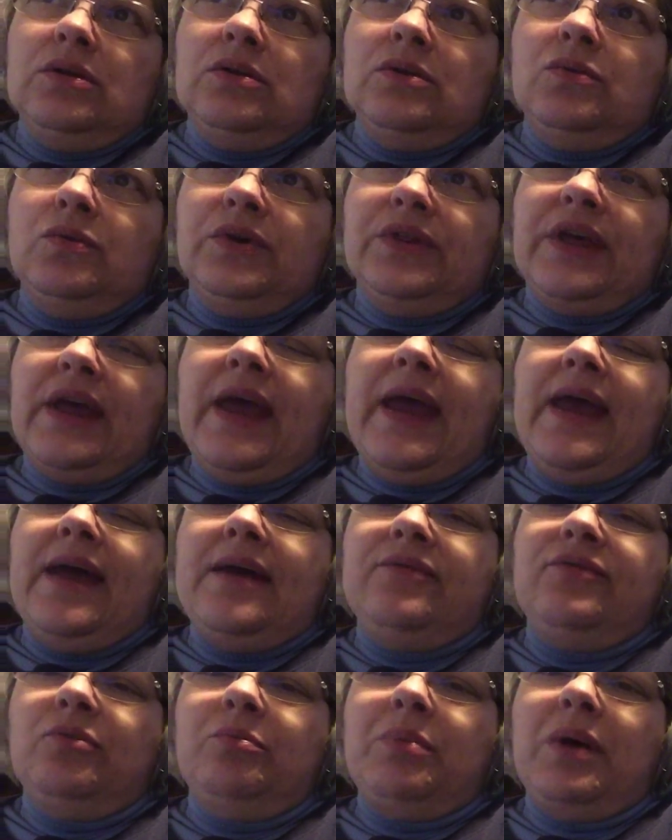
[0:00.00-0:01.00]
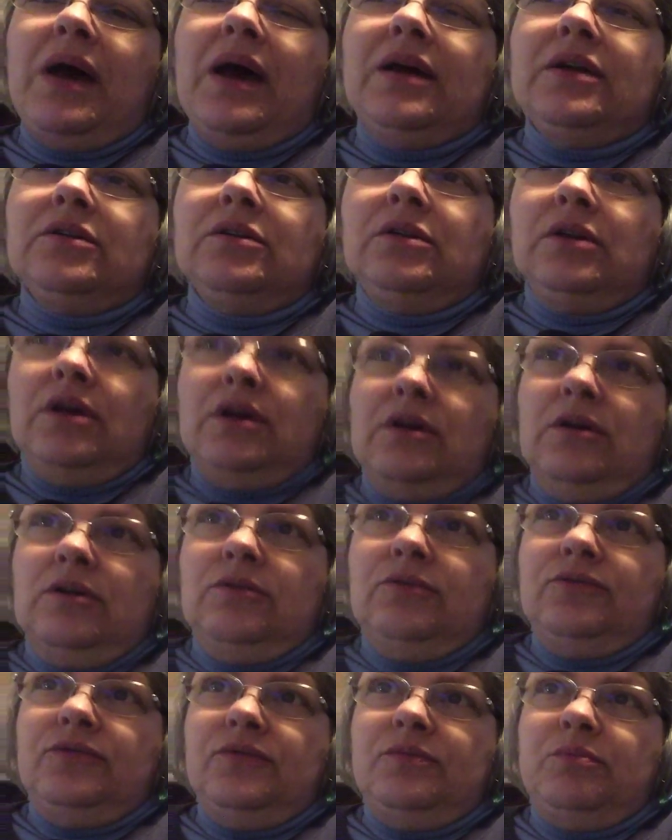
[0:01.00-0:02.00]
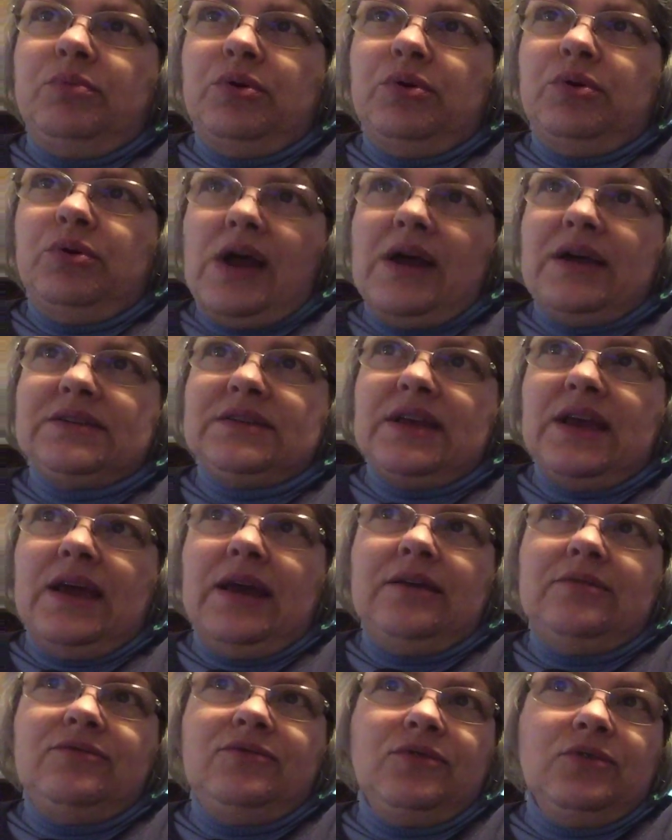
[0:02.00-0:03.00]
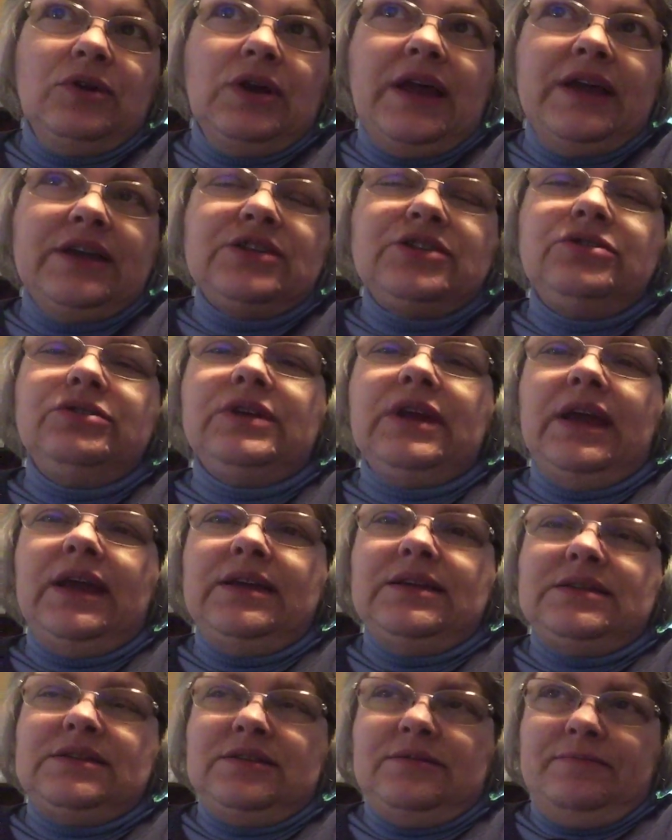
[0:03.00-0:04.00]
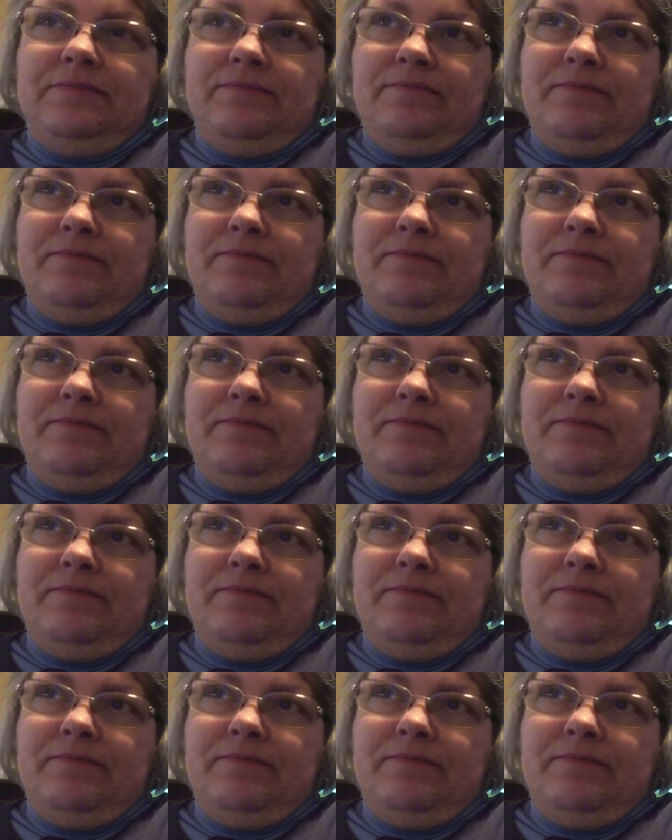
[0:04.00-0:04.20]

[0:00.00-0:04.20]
with a half a bottle of peroxide for like 2 days.